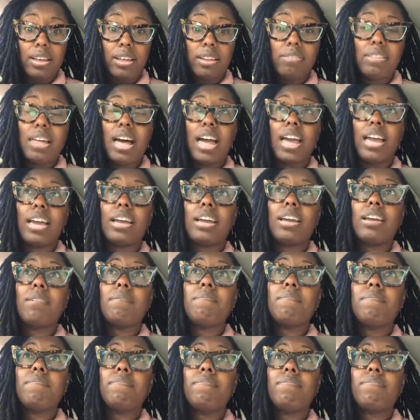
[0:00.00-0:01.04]
like,
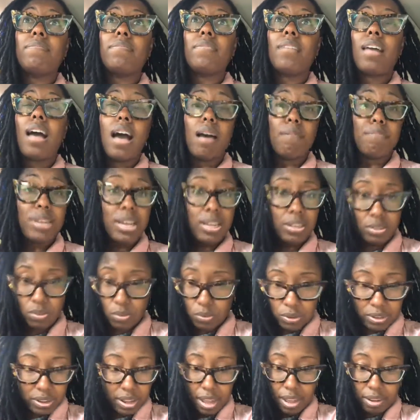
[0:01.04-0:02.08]
I'm not
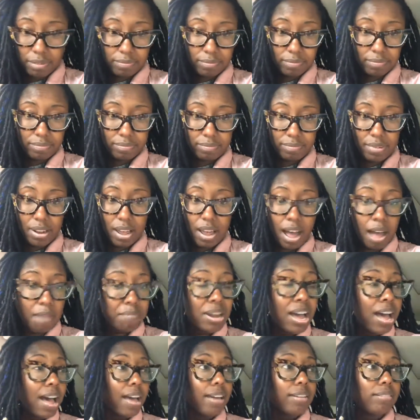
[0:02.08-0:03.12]
doing that. I'm
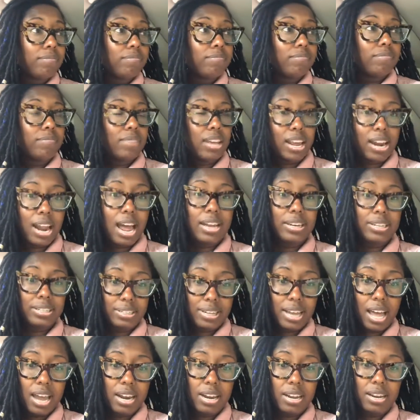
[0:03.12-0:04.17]
not. And I
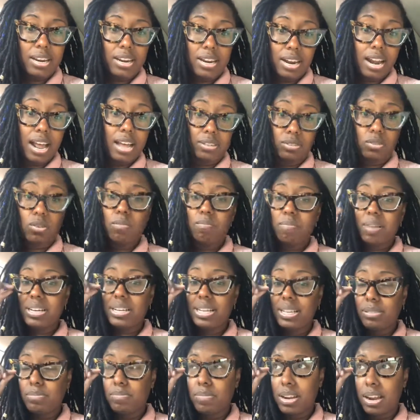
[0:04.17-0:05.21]
decided, and I told my
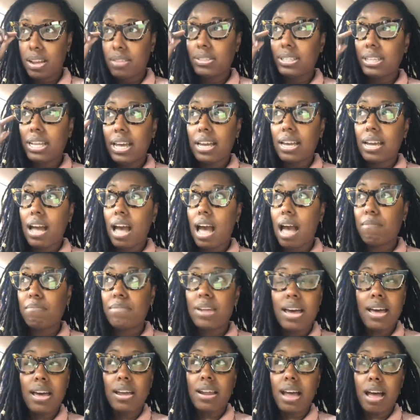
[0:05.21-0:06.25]
husband, I was like, I'm
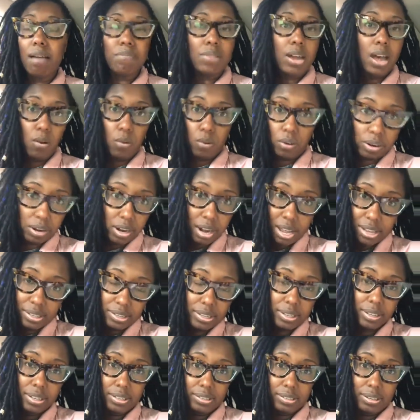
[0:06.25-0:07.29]
not
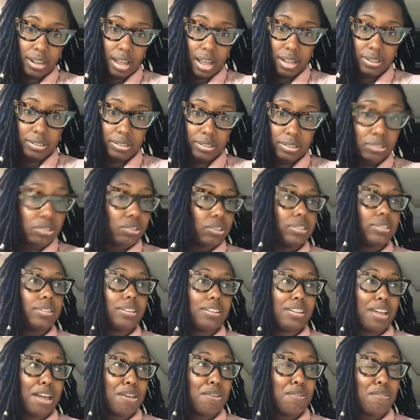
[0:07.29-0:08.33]
organizing these closets, just to
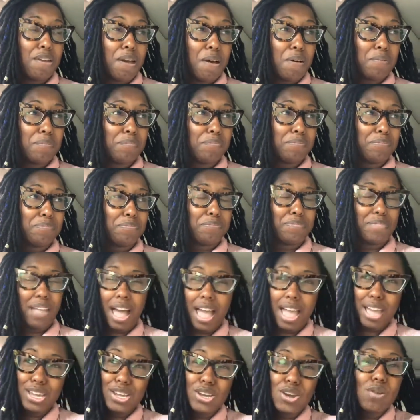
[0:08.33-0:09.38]
let you know.
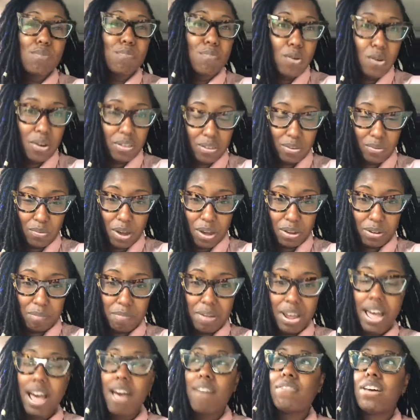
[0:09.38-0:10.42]
Like, you're more than welcome
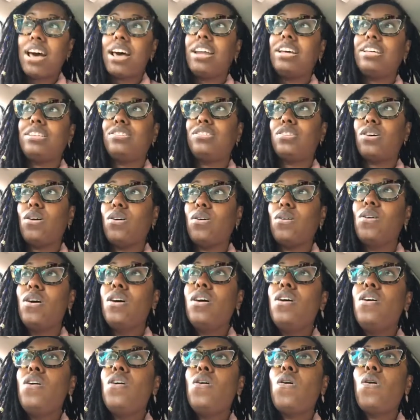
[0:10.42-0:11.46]
to have at it. So
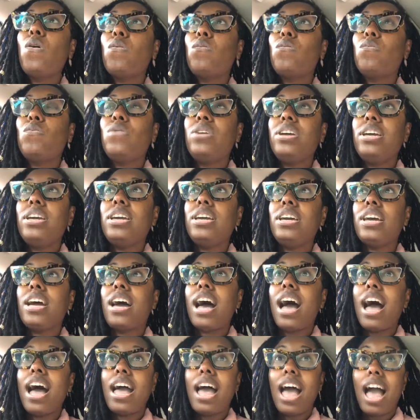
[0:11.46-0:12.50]
I
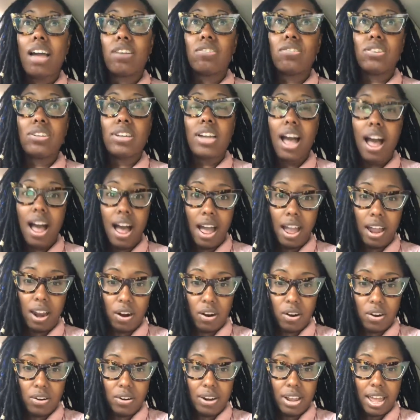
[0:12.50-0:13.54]
actually
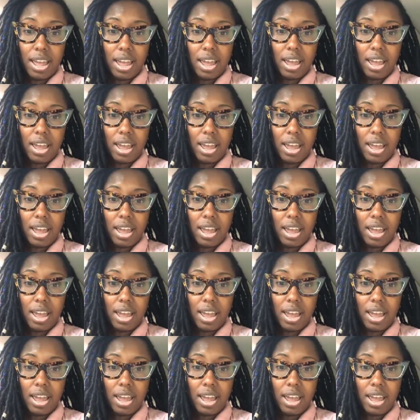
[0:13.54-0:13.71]
hired